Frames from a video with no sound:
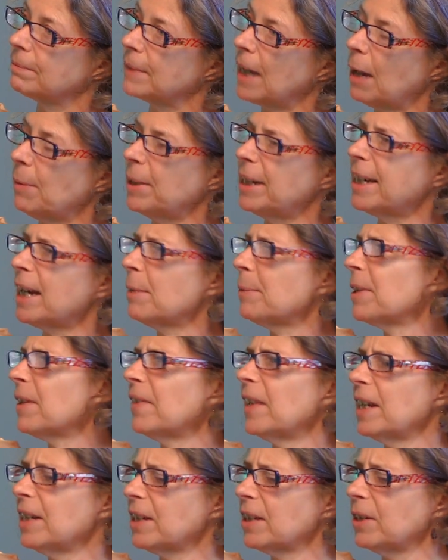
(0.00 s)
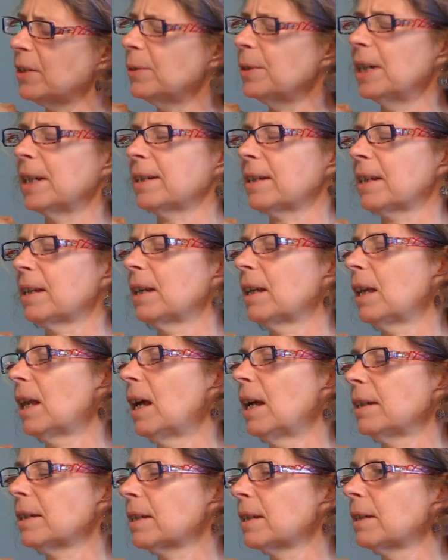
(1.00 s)
How many times have they sued us in the
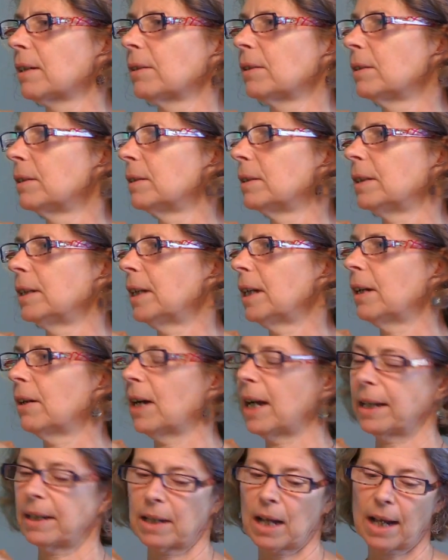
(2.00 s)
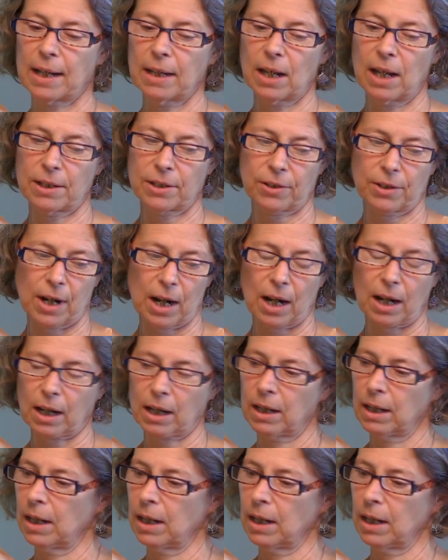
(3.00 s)
last? I don't know. You know, I, I lost track. I don't know.